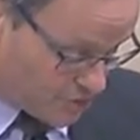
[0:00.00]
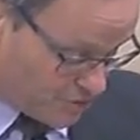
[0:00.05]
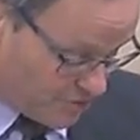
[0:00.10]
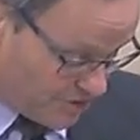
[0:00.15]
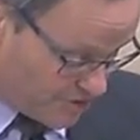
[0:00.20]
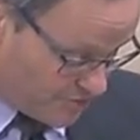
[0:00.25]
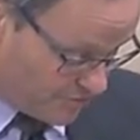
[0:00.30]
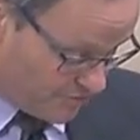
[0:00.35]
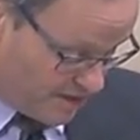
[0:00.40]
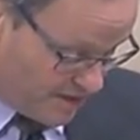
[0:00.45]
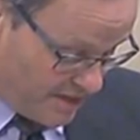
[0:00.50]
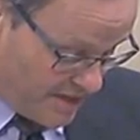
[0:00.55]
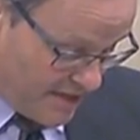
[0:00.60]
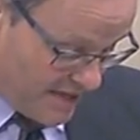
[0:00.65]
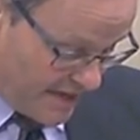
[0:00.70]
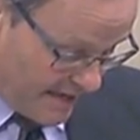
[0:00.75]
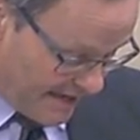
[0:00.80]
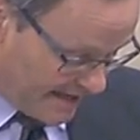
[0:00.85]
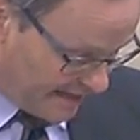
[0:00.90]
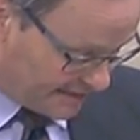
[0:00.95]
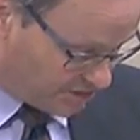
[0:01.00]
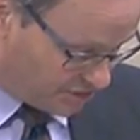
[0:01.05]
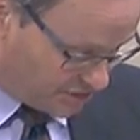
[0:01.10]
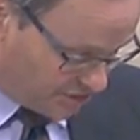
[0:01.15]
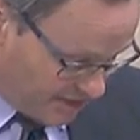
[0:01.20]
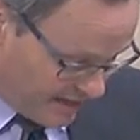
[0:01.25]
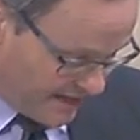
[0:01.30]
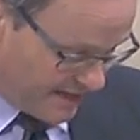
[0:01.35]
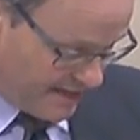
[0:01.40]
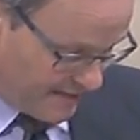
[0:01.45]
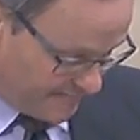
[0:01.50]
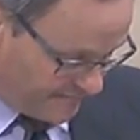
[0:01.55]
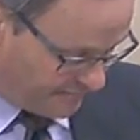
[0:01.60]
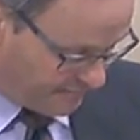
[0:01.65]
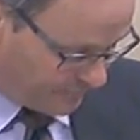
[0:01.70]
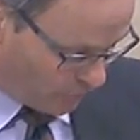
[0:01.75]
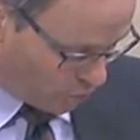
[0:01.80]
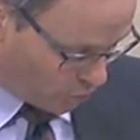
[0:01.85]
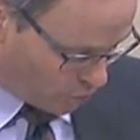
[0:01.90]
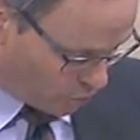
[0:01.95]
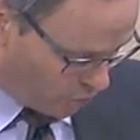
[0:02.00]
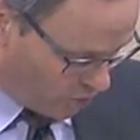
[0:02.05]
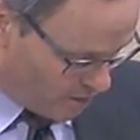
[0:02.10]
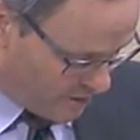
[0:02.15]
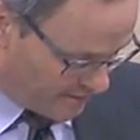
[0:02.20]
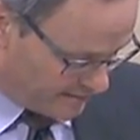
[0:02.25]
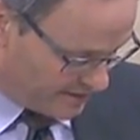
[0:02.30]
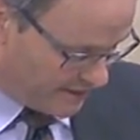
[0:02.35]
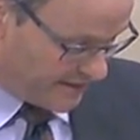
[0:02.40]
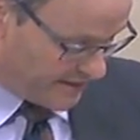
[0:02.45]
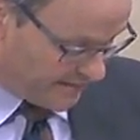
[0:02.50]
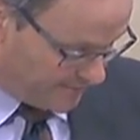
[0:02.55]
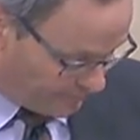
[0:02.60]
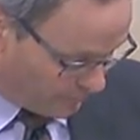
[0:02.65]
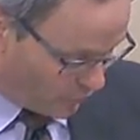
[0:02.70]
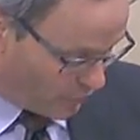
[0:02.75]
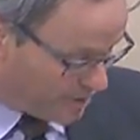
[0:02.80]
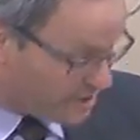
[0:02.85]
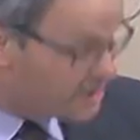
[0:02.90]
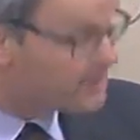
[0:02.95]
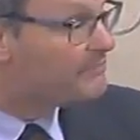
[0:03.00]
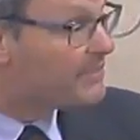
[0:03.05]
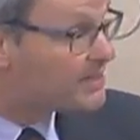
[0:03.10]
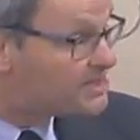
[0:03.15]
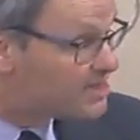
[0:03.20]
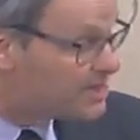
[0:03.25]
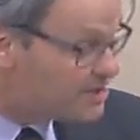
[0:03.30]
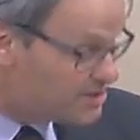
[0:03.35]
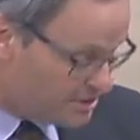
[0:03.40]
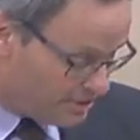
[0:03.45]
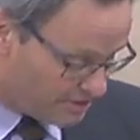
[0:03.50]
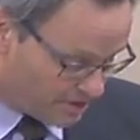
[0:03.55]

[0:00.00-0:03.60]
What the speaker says: Treasury is nearly fully committed,